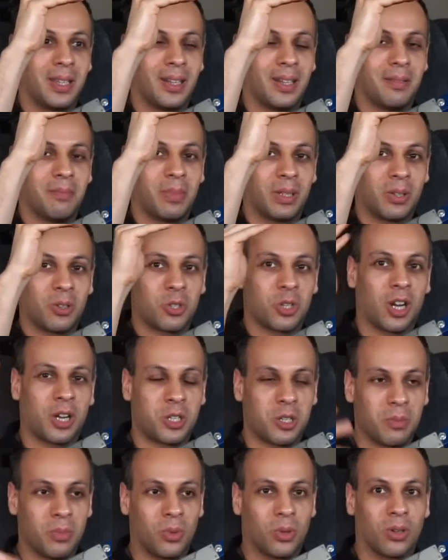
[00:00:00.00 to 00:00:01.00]
but they're
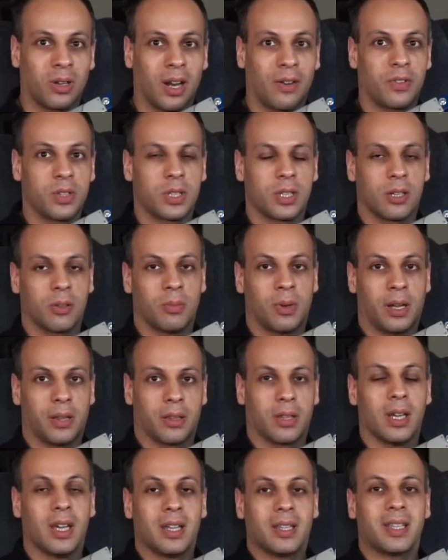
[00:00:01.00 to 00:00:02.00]
charging more every single
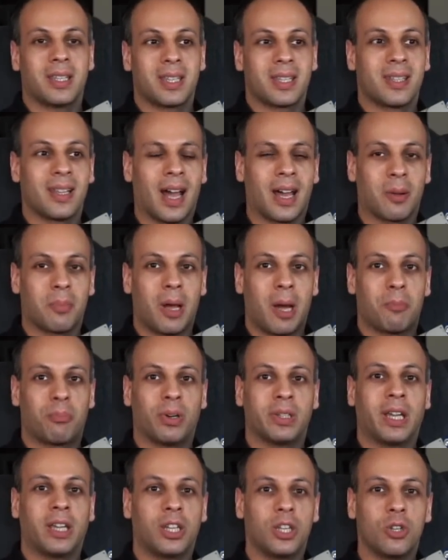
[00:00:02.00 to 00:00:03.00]
month. This is not about
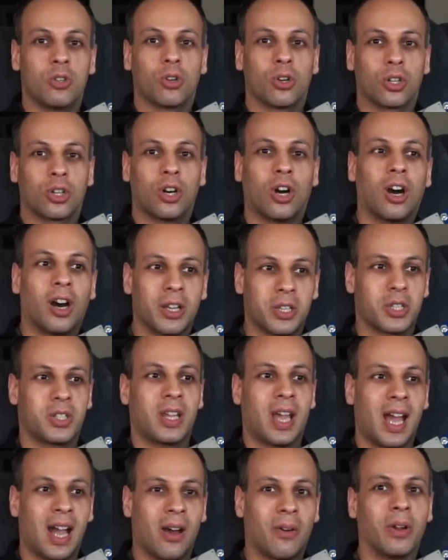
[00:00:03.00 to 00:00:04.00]
bringing your cost
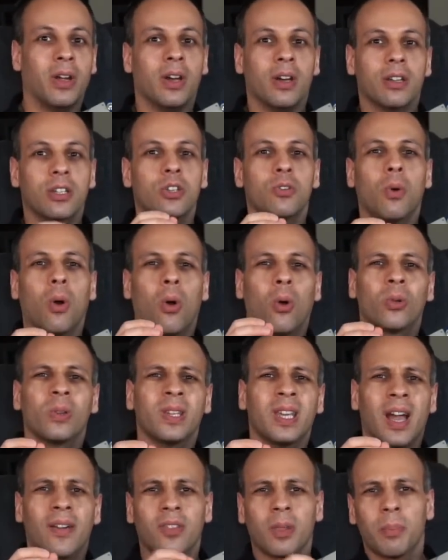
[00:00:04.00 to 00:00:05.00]
down. You
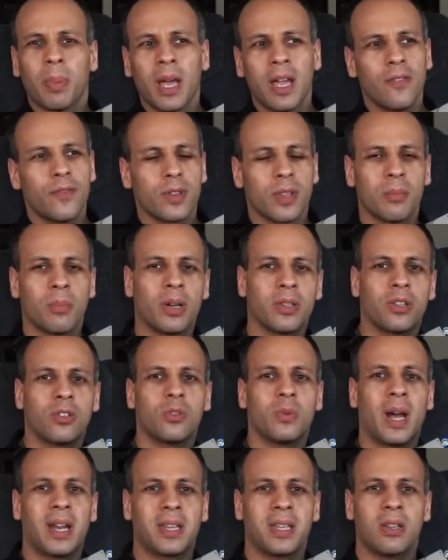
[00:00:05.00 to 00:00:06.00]
only have to pay for the month or
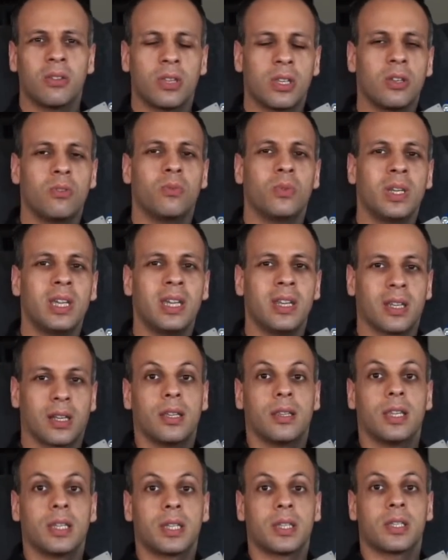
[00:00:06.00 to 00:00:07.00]
two out of year that you need it.
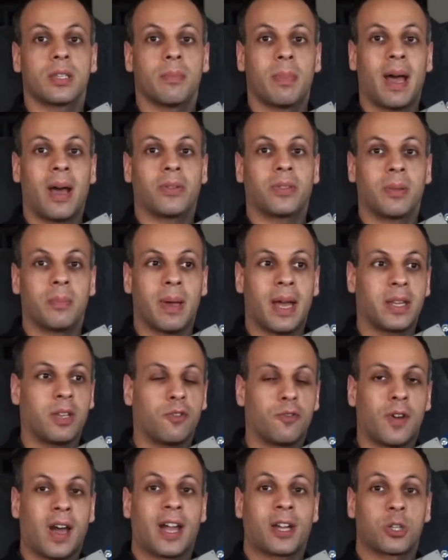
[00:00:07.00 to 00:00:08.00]
This is about the
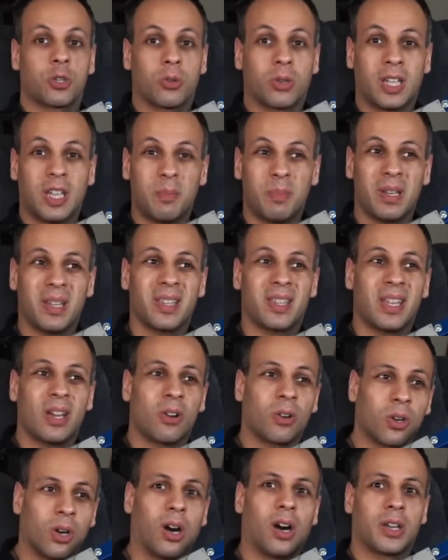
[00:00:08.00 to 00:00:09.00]
manufacturer keeping
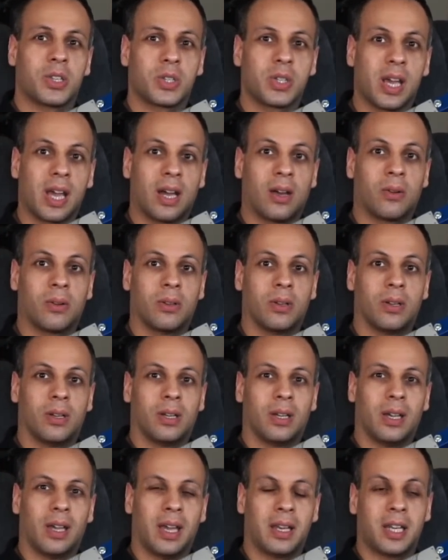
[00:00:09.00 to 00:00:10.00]
their costs down
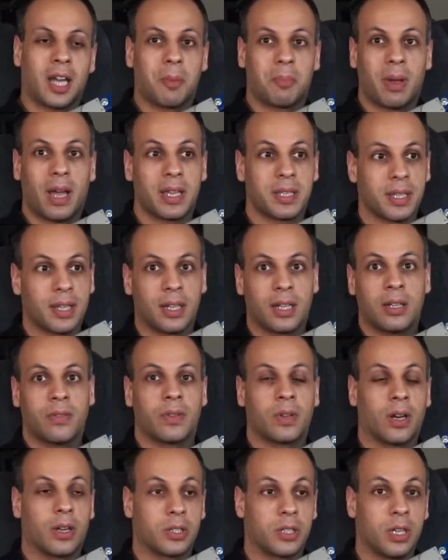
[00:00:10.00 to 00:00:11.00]
and not passing any of it on to